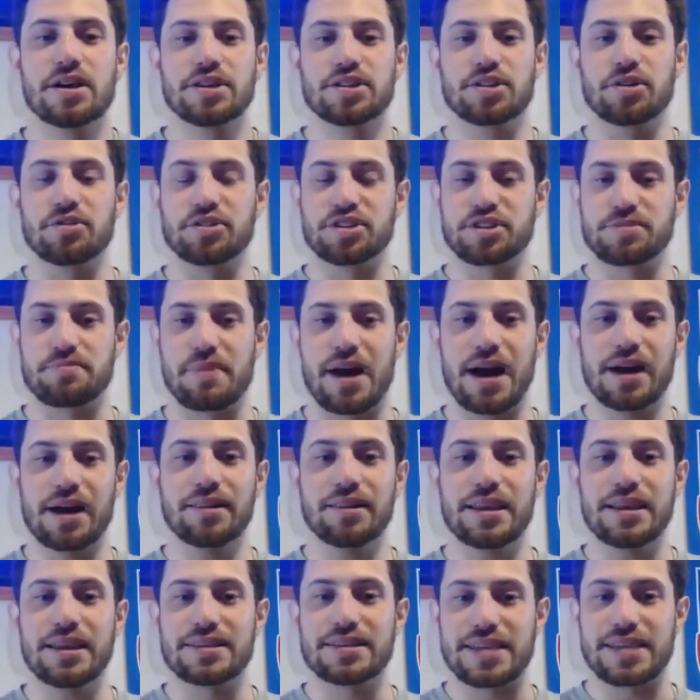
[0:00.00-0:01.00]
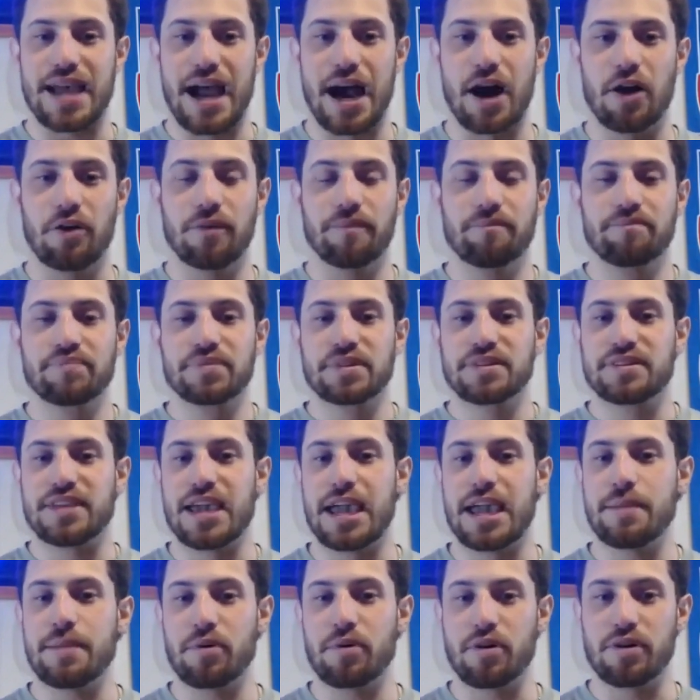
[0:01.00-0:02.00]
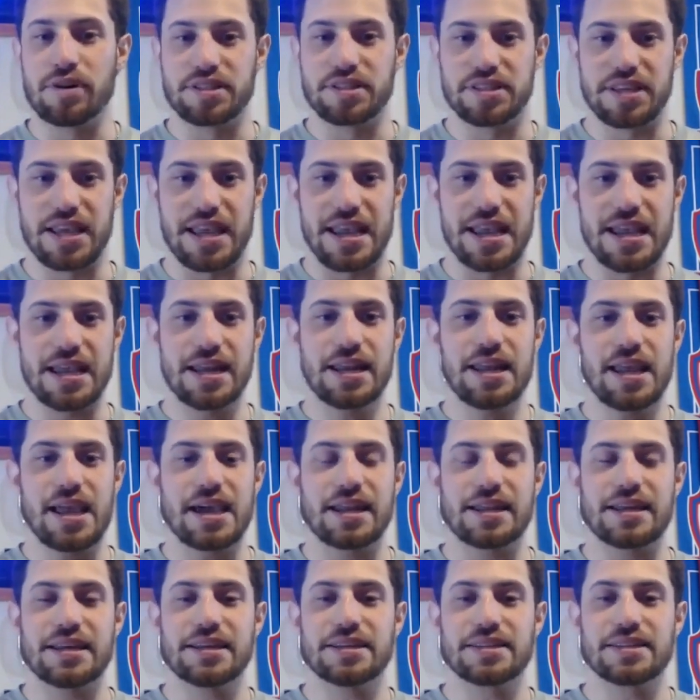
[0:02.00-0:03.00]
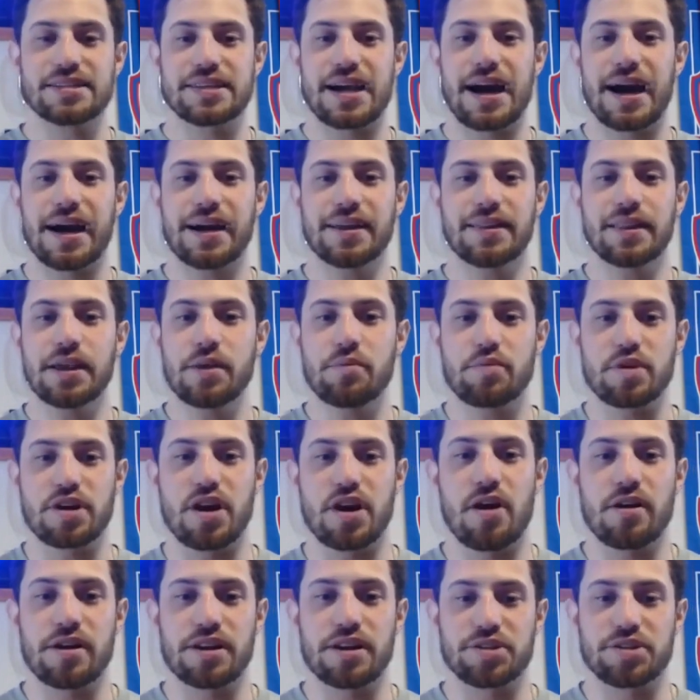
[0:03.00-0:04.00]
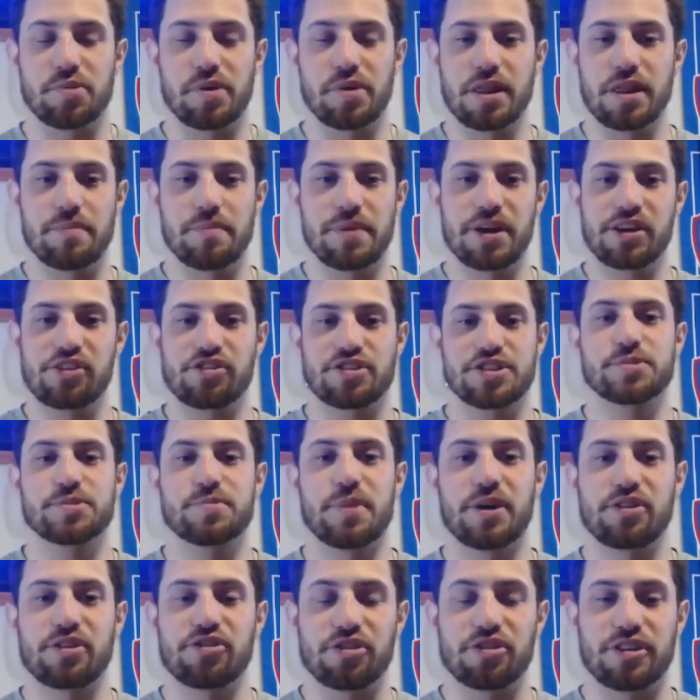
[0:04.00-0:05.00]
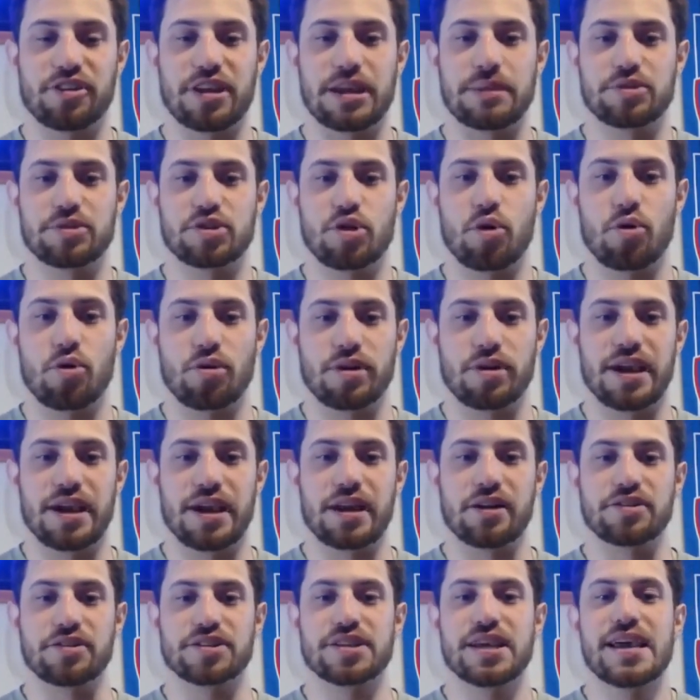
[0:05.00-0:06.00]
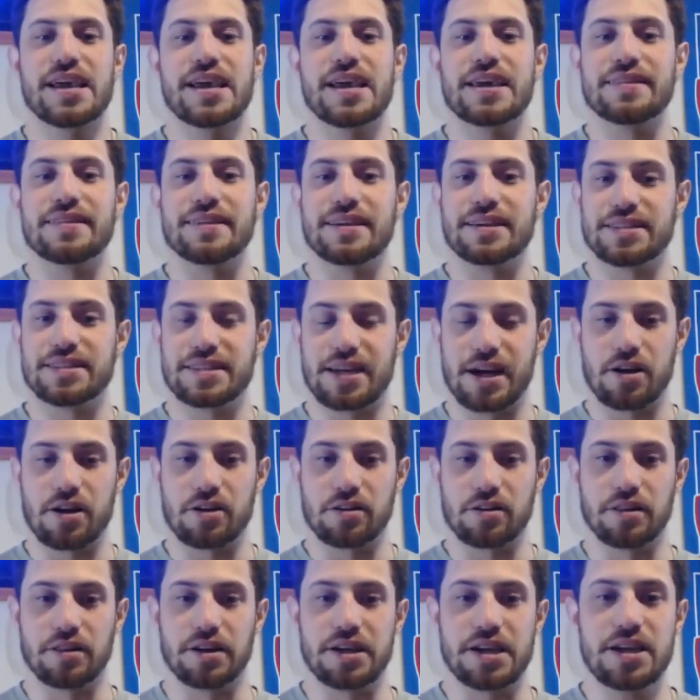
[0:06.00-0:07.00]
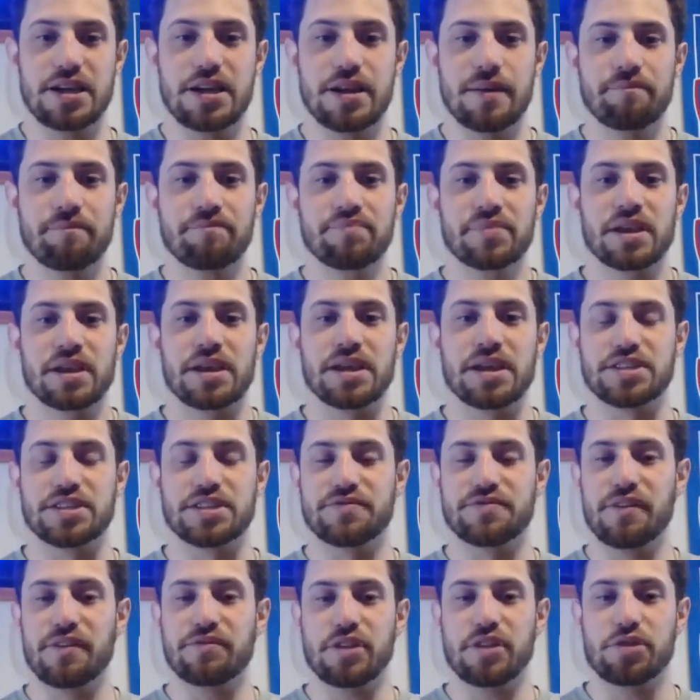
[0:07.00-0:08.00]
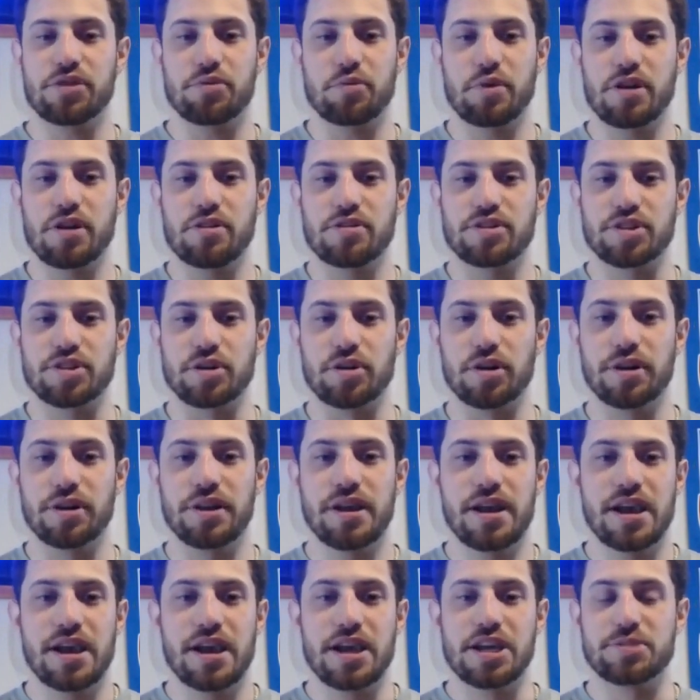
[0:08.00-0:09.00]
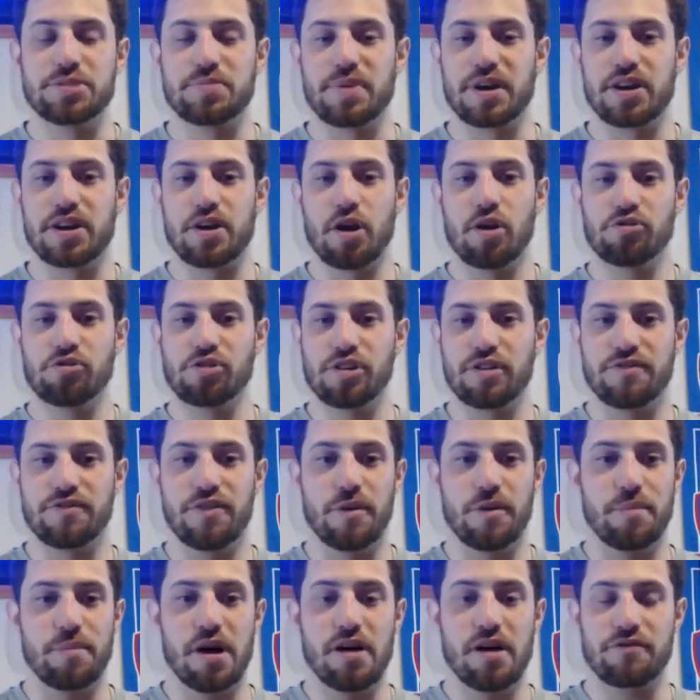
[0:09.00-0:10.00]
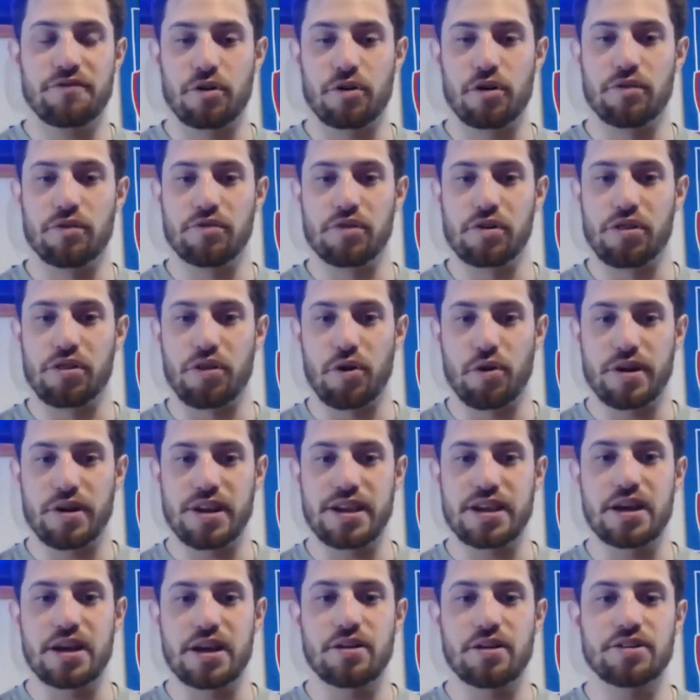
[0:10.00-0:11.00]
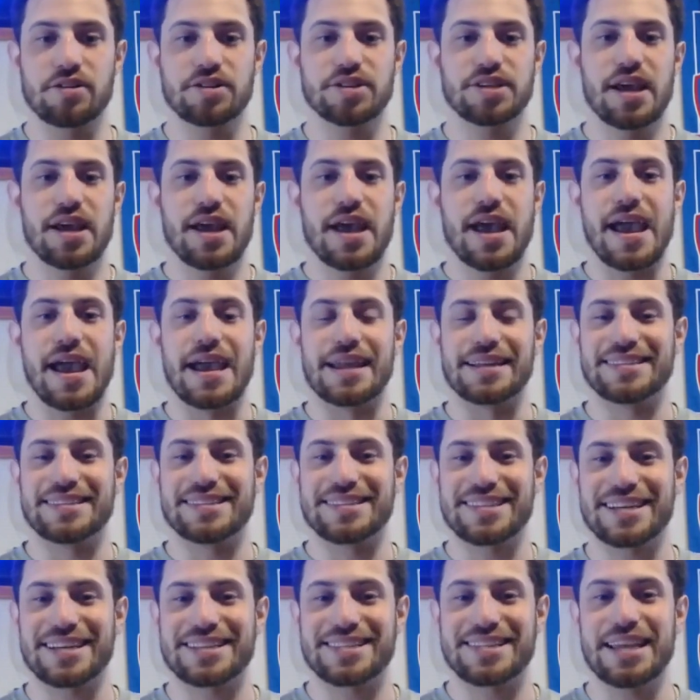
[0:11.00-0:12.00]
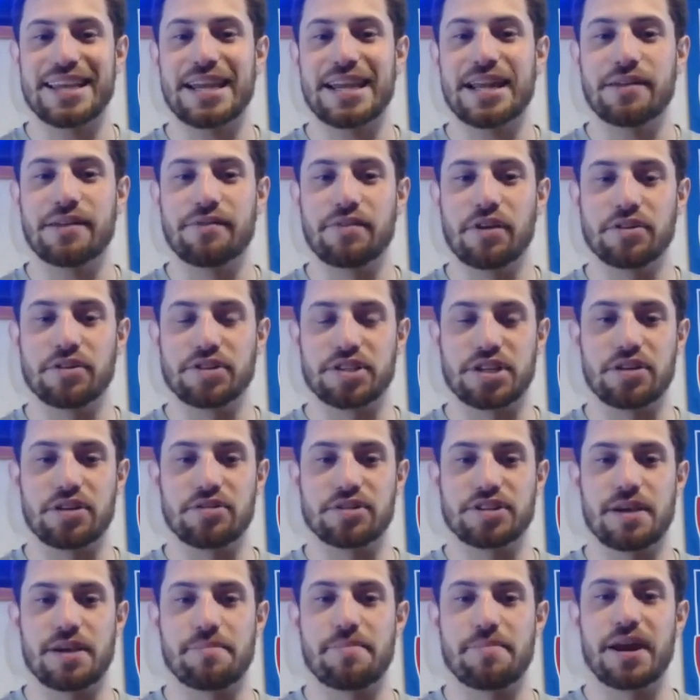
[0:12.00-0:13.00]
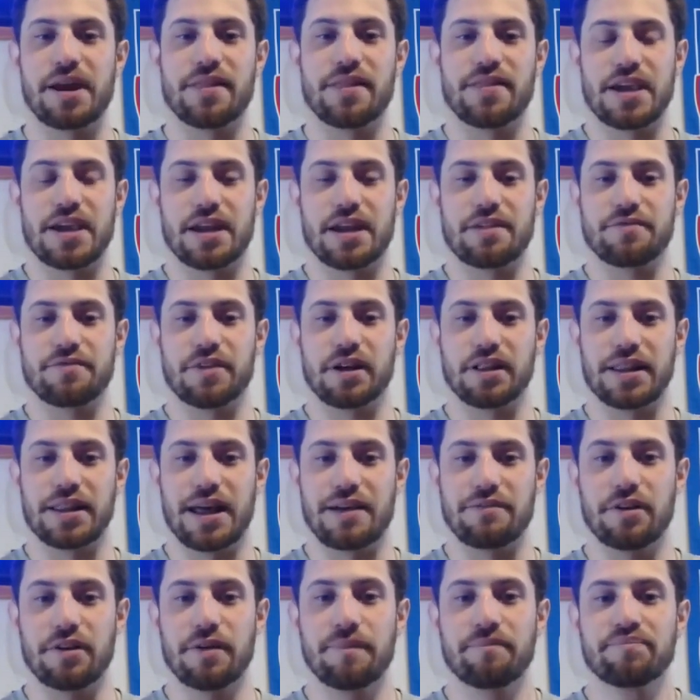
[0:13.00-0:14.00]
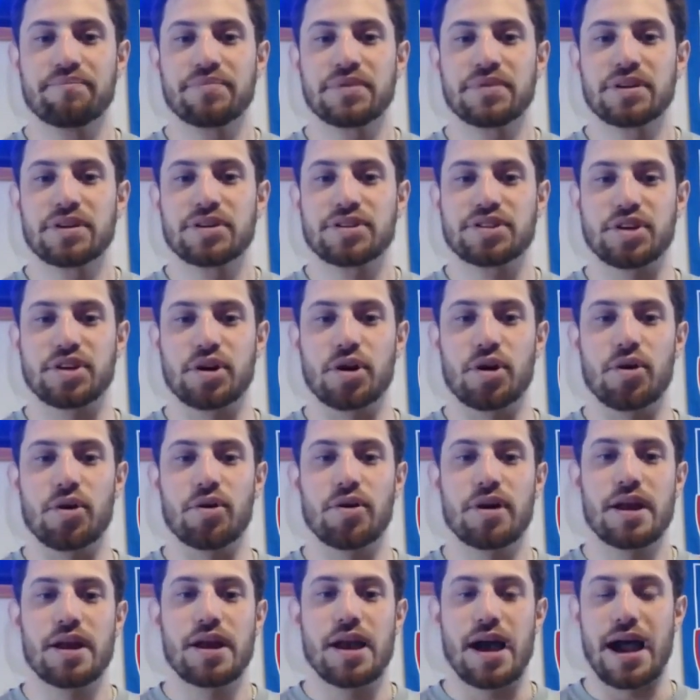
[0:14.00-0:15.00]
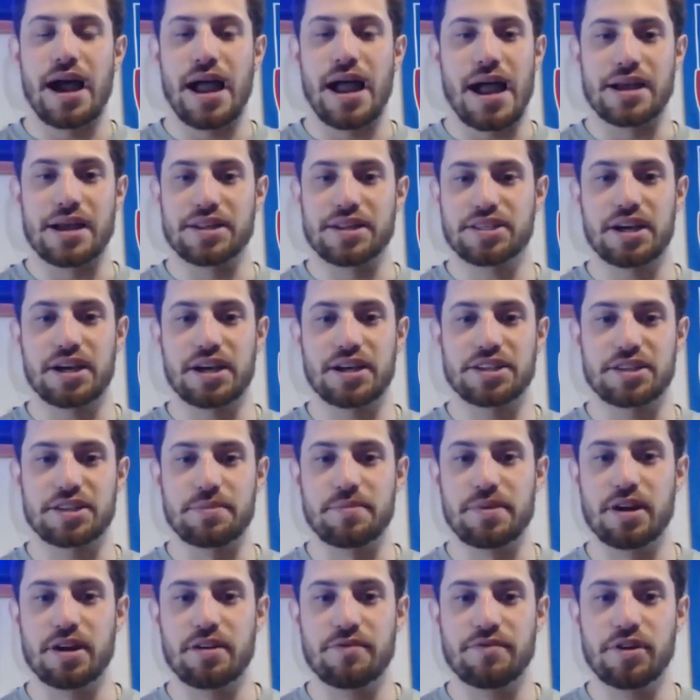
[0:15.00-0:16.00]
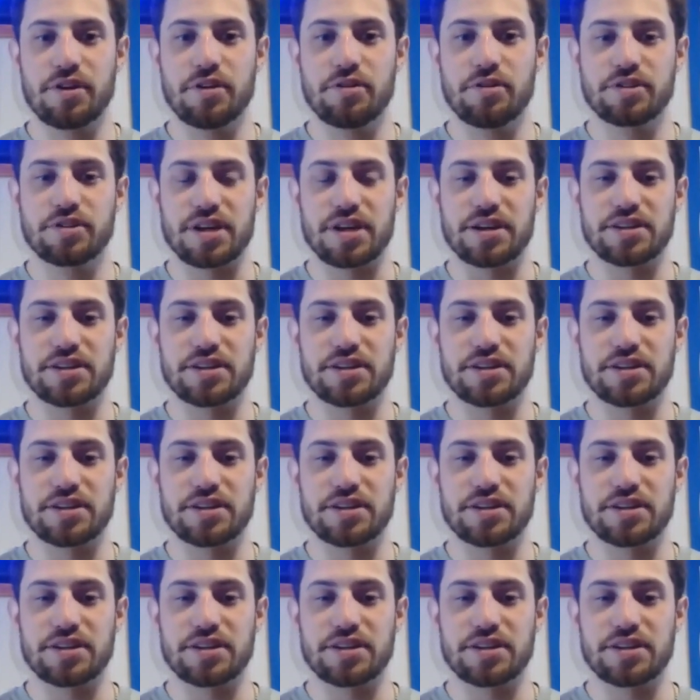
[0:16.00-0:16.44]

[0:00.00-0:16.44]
So Smiley is out, Tabor is in, and he is highly regarded as one of the best special teams coordinators in the entire league. He's 53 years old. He's been coaching football for over 30 years, and 16 of those years have been at the NFL level. So I saw some interviews.